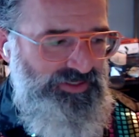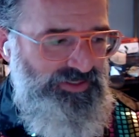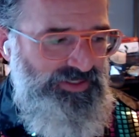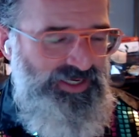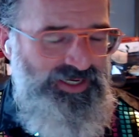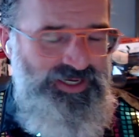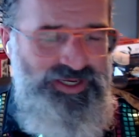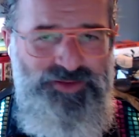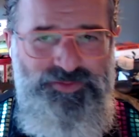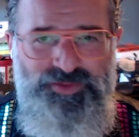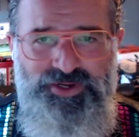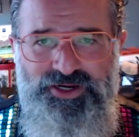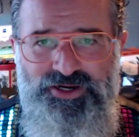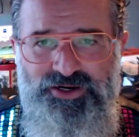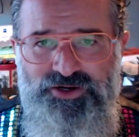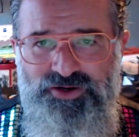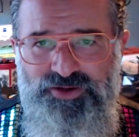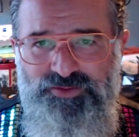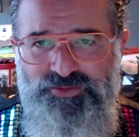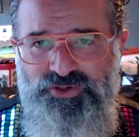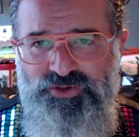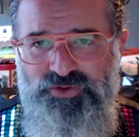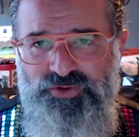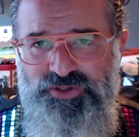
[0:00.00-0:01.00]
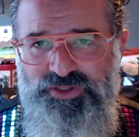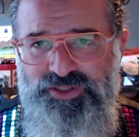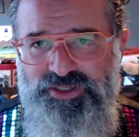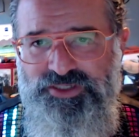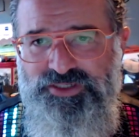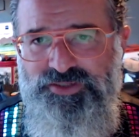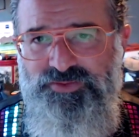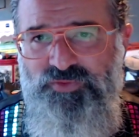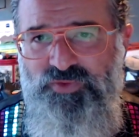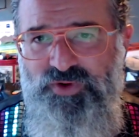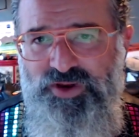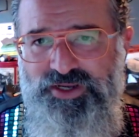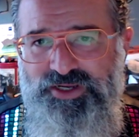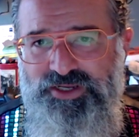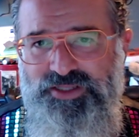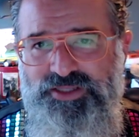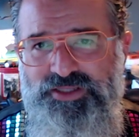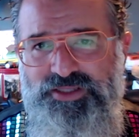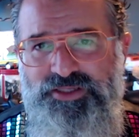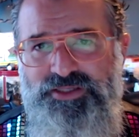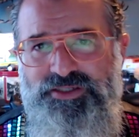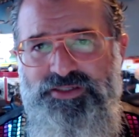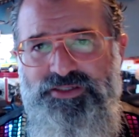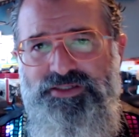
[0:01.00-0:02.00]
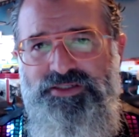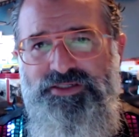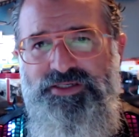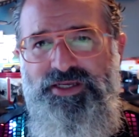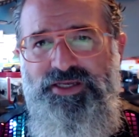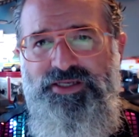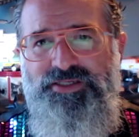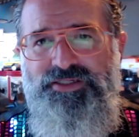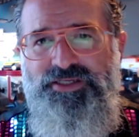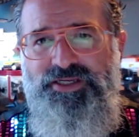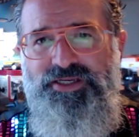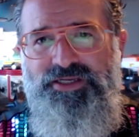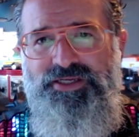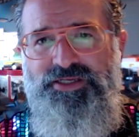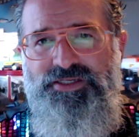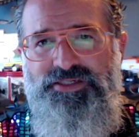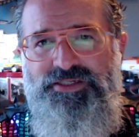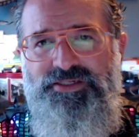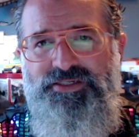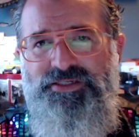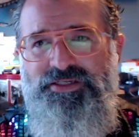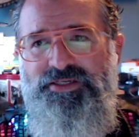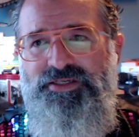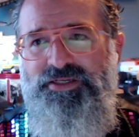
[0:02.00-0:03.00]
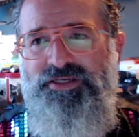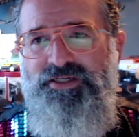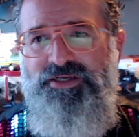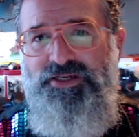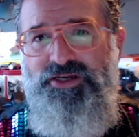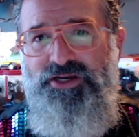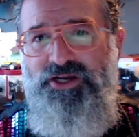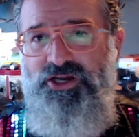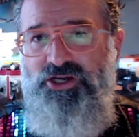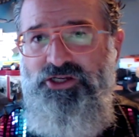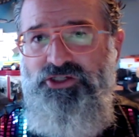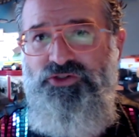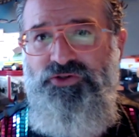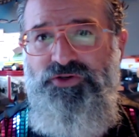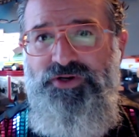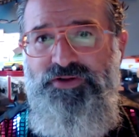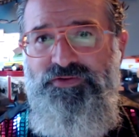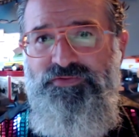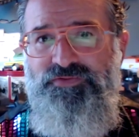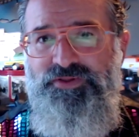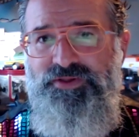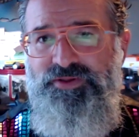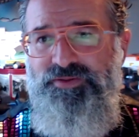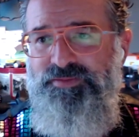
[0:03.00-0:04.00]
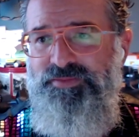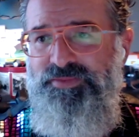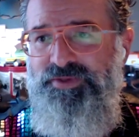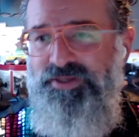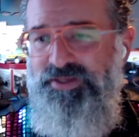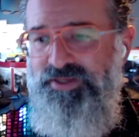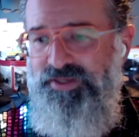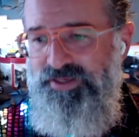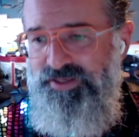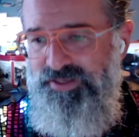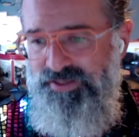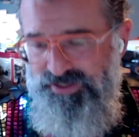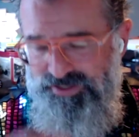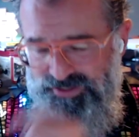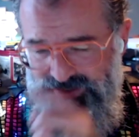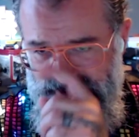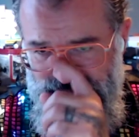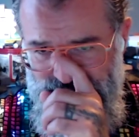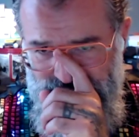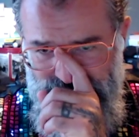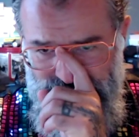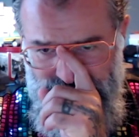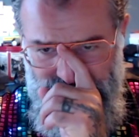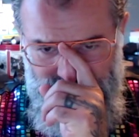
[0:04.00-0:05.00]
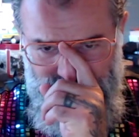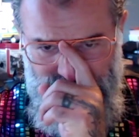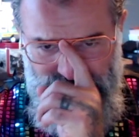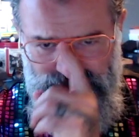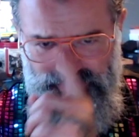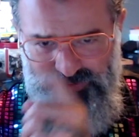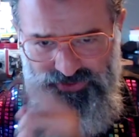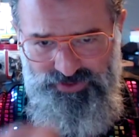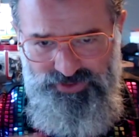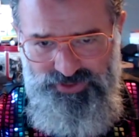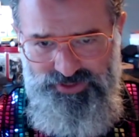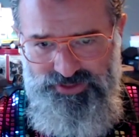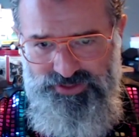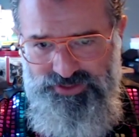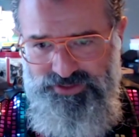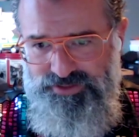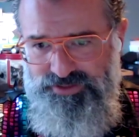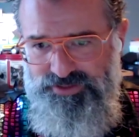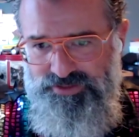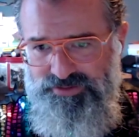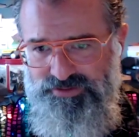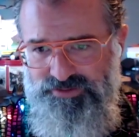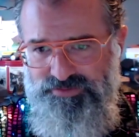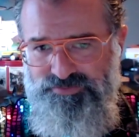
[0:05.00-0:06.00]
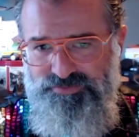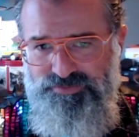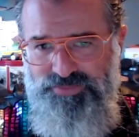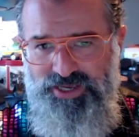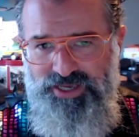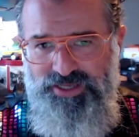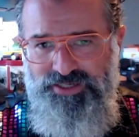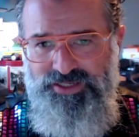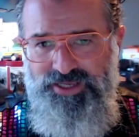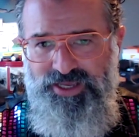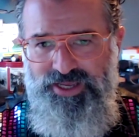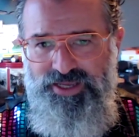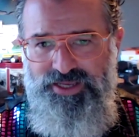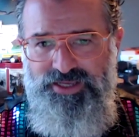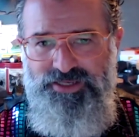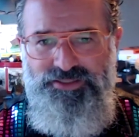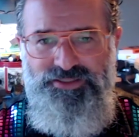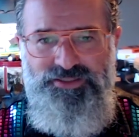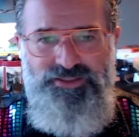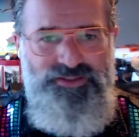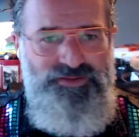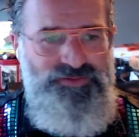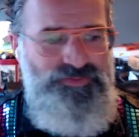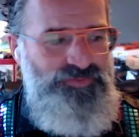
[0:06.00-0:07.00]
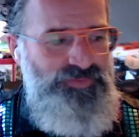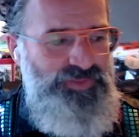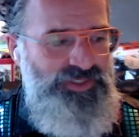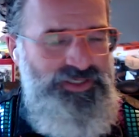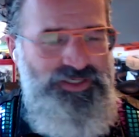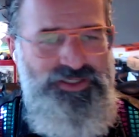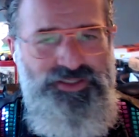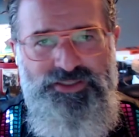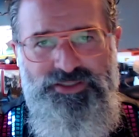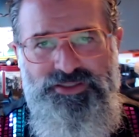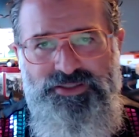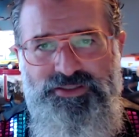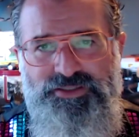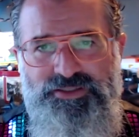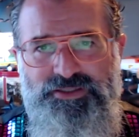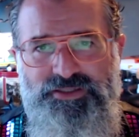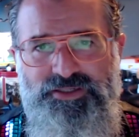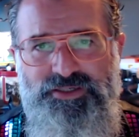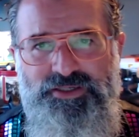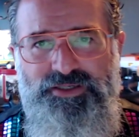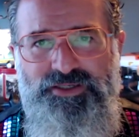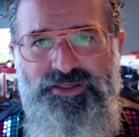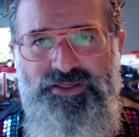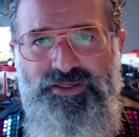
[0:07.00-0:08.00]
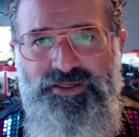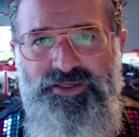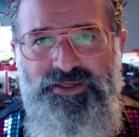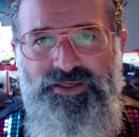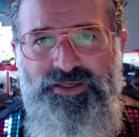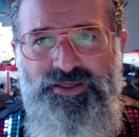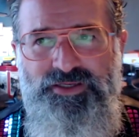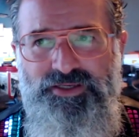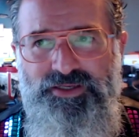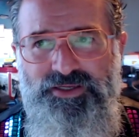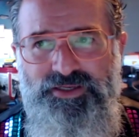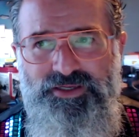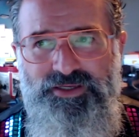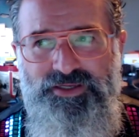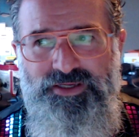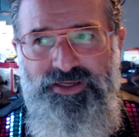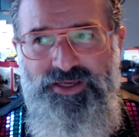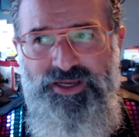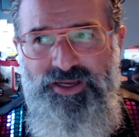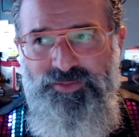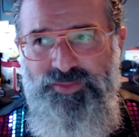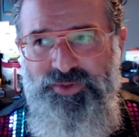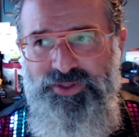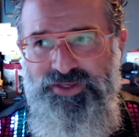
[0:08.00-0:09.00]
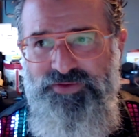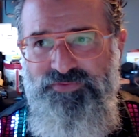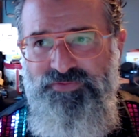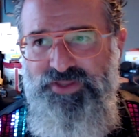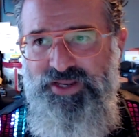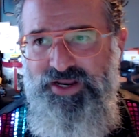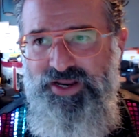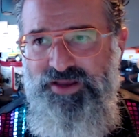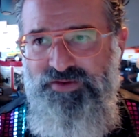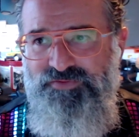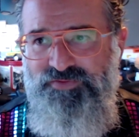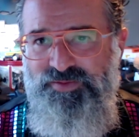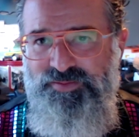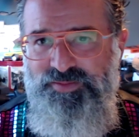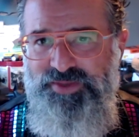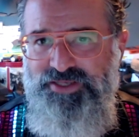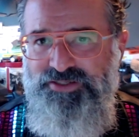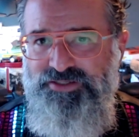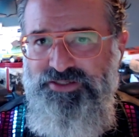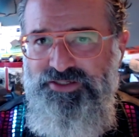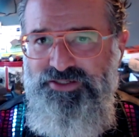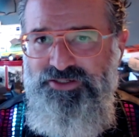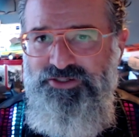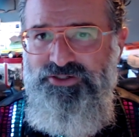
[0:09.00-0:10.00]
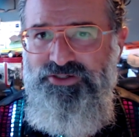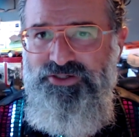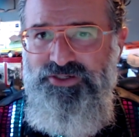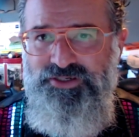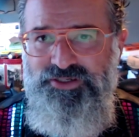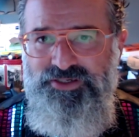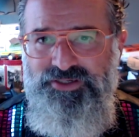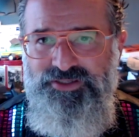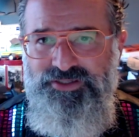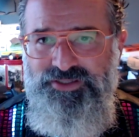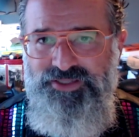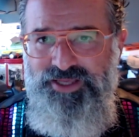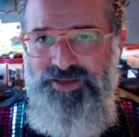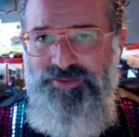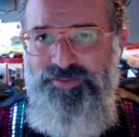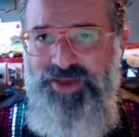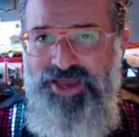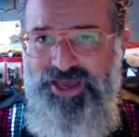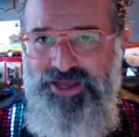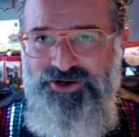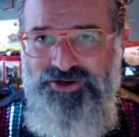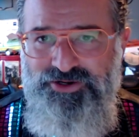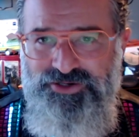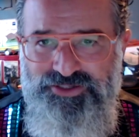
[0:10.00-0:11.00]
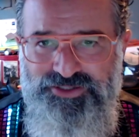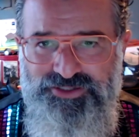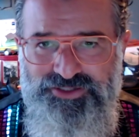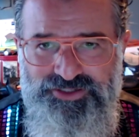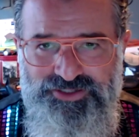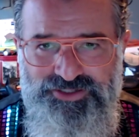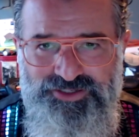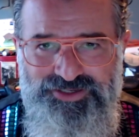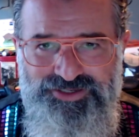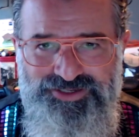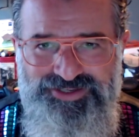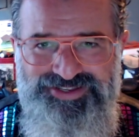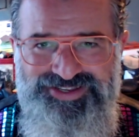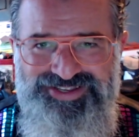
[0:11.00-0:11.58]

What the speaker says: say I'm here, I'm doing this, I'm writing these essays, 100 of them, and I'm doing this podcast because I believe that I have a message that matters.